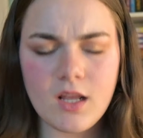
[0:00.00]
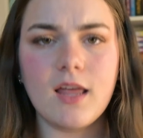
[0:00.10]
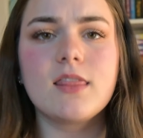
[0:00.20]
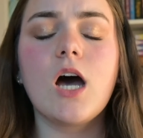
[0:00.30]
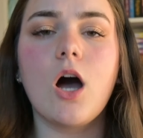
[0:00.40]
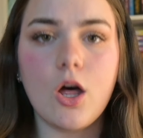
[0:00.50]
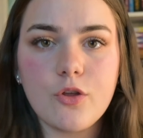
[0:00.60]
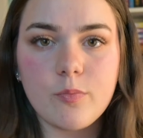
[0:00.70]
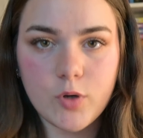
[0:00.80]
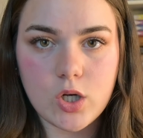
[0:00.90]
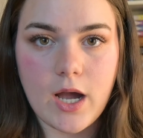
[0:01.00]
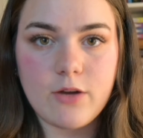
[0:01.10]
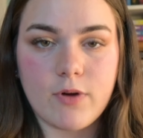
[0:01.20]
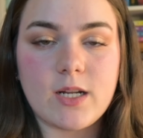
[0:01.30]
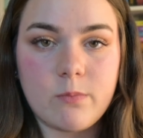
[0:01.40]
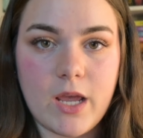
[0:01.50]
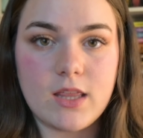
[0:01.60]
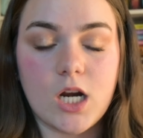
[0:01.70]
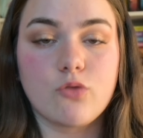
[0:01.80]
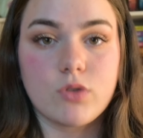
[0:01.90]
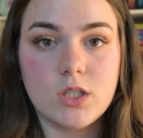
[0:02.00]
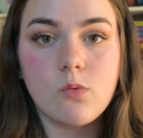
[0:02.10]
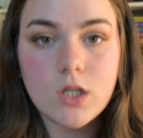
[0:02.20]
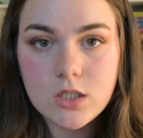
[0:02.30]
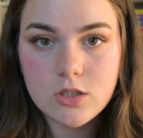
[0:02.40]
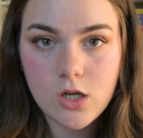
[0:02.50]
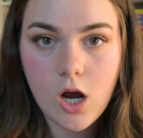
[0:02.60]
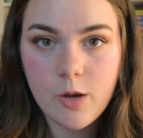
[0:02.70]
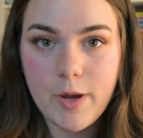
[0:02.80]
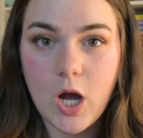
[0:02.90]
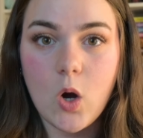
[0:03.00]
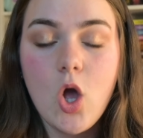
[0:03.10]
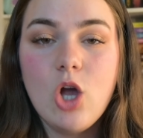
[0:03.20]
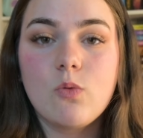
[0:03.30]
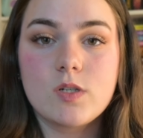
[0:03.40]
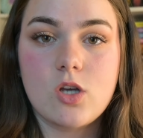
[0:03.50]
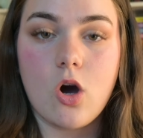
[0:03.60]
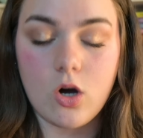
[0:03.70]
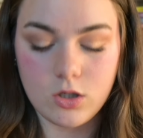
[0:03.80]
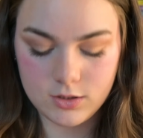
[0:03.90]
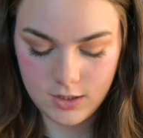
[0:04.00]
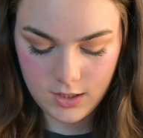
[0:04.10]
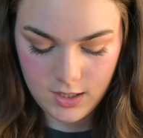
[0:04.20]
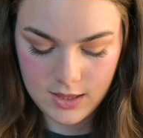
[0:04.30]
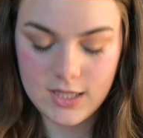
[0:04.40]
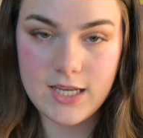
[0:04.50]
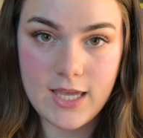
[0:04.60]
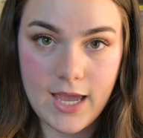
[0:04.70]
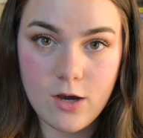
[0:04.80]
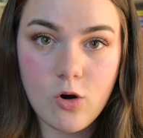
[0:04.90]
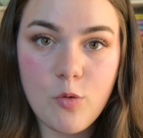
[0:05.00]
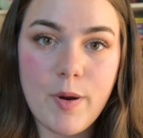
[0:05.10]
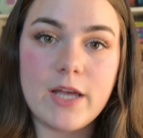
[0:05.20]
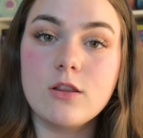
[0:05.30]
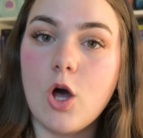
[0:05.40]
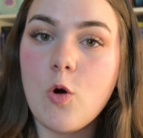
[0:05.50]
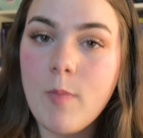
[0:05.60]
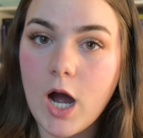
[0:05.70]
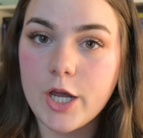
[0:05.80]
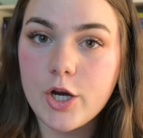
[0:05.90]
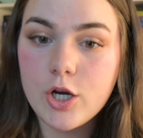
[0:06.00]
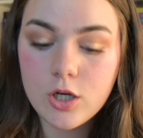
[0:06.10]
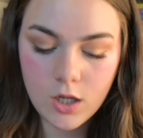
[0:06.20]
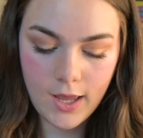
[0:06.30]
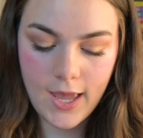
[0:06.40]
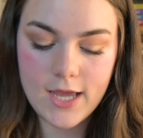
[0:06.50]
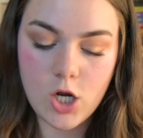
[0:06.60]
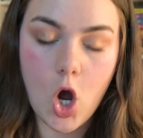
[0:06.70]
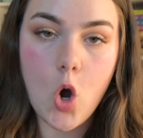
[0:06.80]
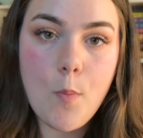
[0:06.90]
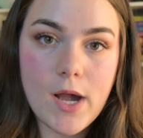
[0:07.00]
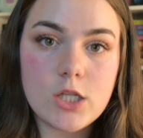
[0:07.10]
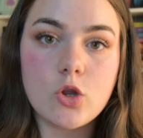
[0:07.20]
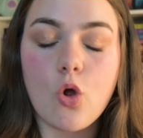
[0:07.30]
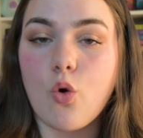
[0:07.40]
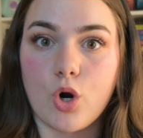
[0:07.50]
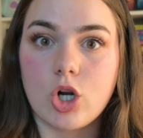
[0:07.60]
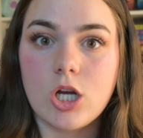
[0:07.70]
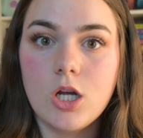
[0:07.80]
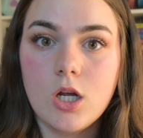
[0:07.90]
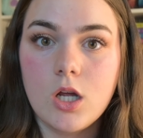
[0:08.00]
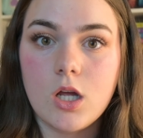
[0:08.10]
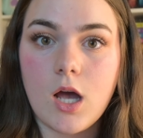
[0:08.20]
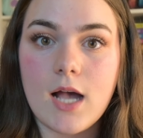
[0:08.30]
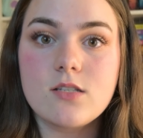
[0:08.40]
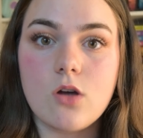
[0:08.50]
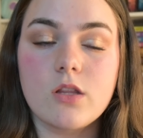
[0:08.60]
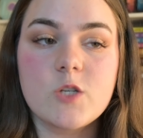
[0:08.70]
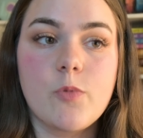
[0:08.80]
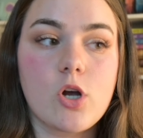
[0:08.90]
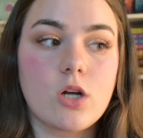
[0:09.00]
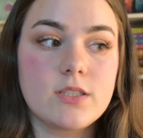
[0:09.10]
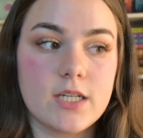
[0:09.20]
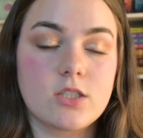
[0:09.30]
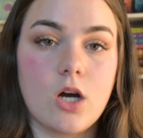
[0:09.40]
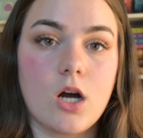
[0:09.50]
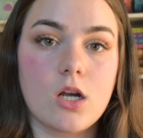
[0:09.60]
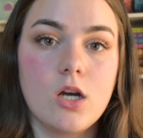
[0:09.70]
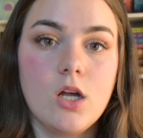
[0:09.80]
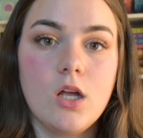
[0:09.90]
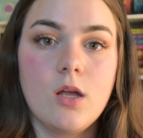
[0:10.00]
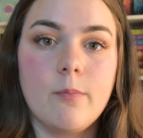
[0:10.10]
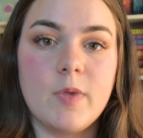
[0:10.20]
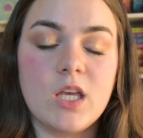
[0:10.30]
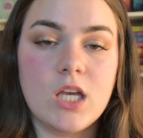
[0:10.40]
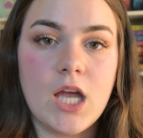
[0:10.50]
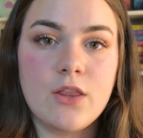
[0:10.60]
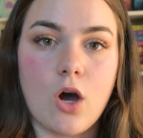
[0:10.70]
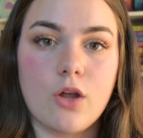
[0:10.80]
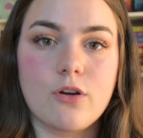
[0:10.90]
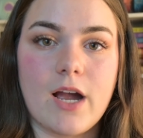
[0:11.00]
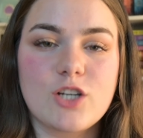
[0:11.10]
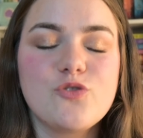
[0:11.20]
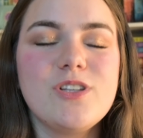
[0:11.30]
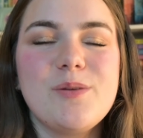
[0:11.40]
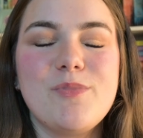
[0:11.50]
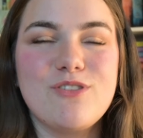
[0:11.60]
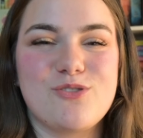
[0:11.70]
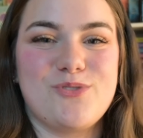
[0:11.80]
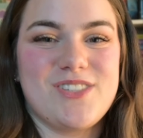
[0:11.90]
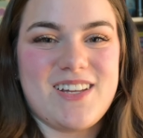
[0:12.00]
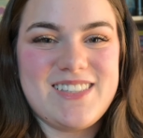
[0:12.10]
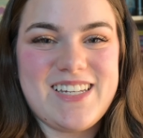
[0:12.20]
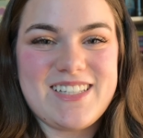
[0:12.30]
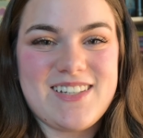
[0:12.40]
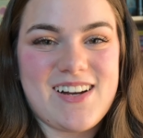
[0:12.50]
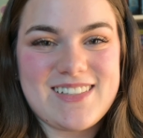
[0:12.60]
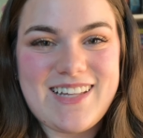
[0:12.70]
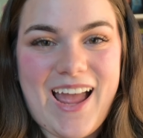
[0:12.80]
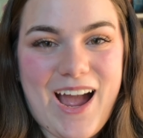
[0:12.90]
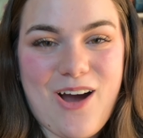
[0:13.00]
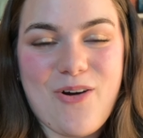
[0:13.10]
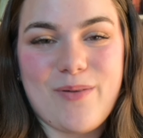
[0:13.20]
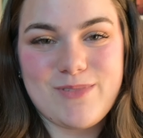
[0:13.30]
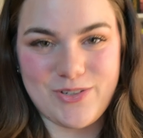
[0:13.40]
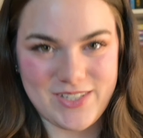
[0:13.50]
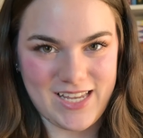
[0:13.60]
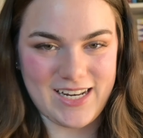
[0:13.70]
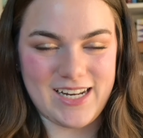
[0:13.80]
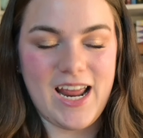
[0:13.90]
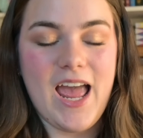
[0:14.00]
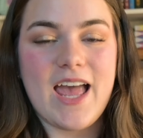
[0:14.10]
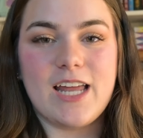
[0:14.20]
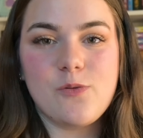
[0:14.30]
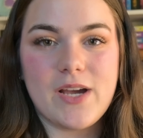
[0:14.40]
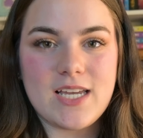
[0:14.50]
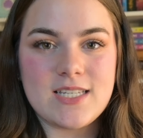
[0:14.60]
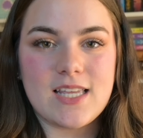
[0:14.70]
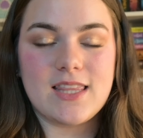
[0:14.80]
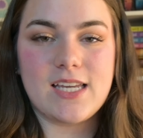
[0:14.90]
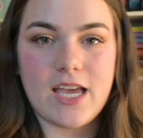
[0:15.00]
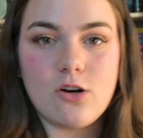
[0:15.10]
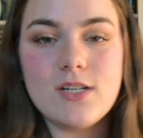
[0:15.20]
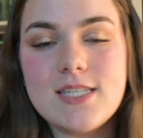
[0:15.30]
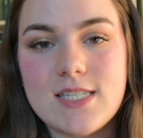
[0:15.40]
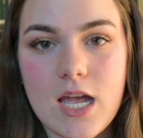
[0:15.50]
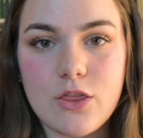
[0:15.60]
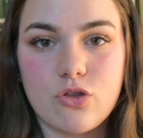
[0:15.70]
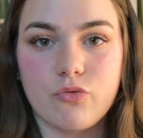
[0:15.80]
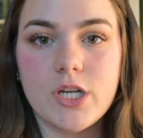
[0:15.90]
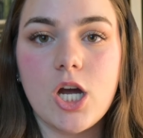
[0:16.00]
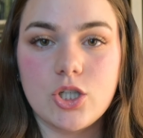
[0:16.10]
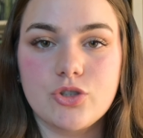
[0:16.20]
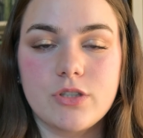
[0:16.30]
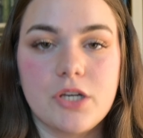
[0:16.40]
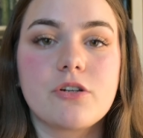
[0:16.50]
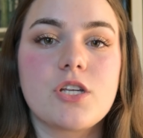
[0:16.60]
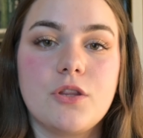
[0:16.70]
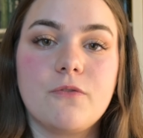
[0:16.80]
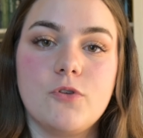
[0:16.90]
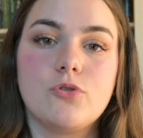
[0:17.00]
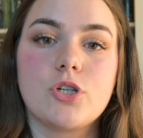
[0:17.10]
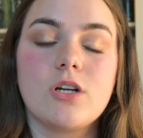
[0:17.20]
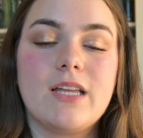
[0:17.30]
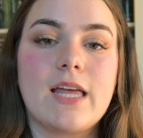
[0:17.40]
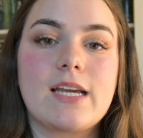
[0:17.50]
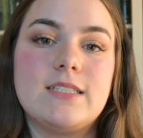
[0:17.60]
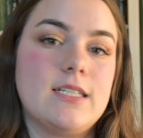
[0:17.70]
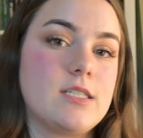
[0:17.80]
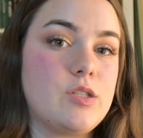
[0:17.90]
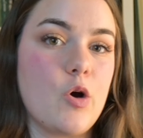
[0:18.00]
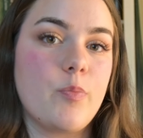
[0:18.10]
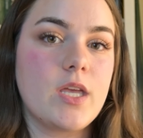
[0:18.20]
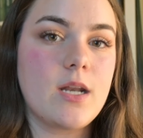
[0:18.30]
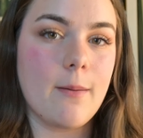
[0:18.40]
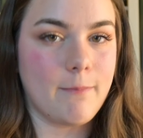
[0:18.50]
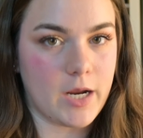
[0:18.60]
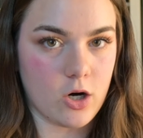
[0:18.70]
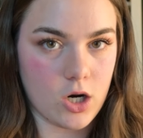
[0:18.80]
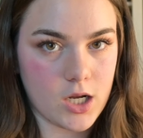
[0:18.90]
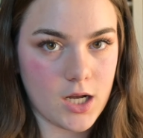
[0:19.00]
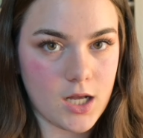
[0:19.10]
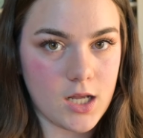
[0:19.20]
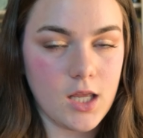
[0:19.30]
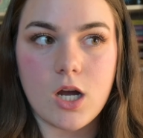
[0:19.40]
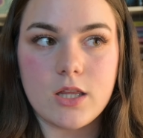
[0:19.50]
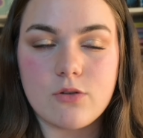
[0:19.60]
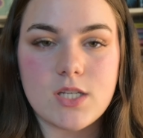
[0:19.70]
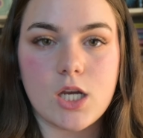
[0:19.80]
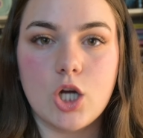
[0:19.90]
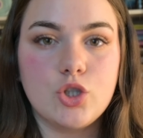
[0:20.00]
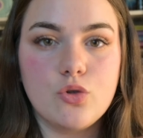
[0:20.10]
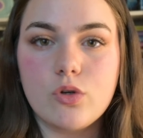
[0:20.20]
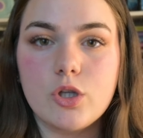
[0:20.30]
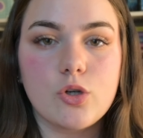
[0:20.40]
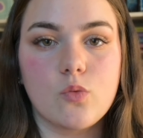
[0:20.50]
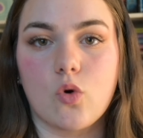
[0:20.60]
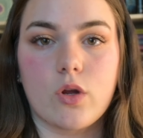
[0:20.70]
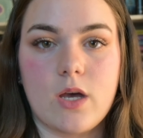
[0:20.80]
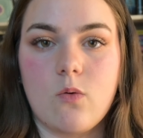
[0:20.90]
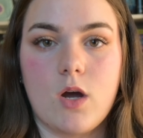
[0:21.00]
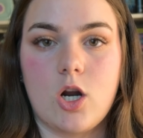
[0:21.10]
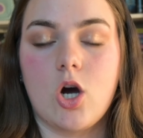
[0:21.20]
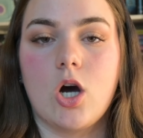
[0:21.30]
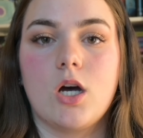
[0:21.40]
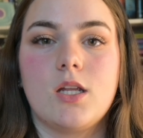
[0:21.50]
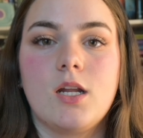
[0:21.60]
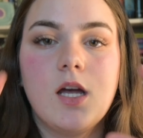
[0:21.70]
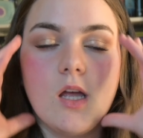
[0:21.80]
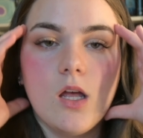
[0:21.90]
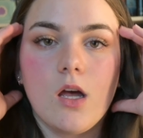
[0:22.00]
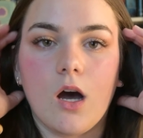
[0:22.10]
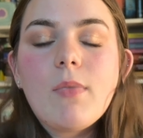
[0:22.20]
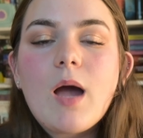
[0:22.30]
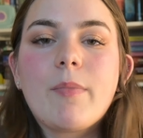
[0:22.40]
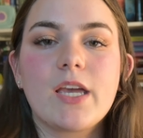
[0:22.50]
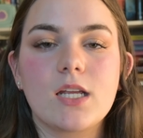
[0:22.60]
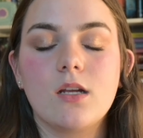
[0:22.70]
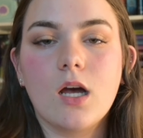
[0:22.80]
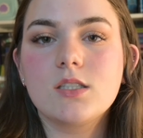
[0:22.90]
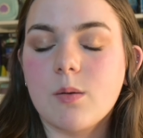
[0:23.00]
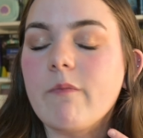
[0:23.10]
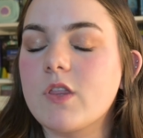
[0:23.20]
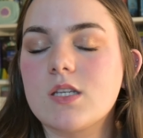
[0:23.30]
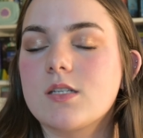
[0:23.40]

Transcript: The other book I read in May that I really wanted to talk about was called The Gale by Lo Meyer. And oh my lord, I saw this book on TikTok. Me and the author are actually mutuals on TikTok now. I'm so excited. Anyways, The Gale is set 300 years in the future in like a dystopian America. There was like a nuclear war that went on. I might get some of this